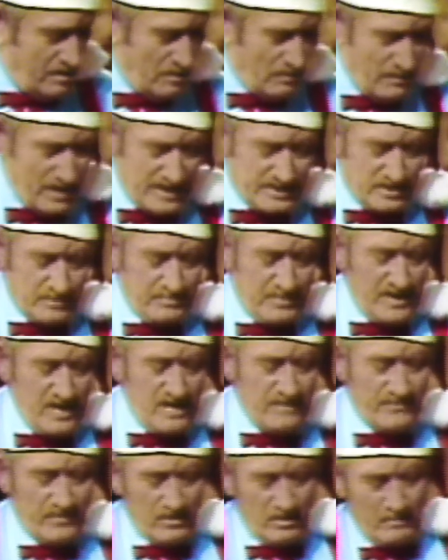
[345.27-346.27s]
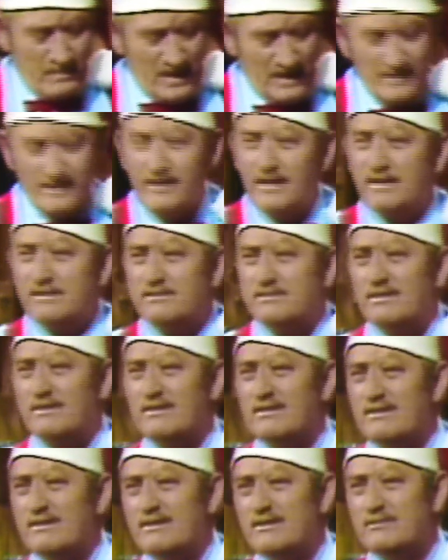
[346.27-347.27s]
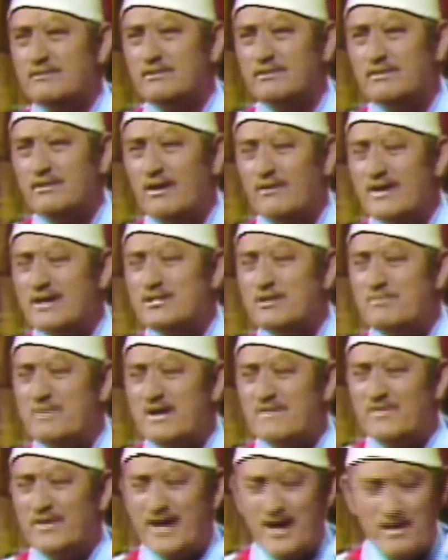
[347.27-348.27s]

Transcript: recipe for about this, a recipe for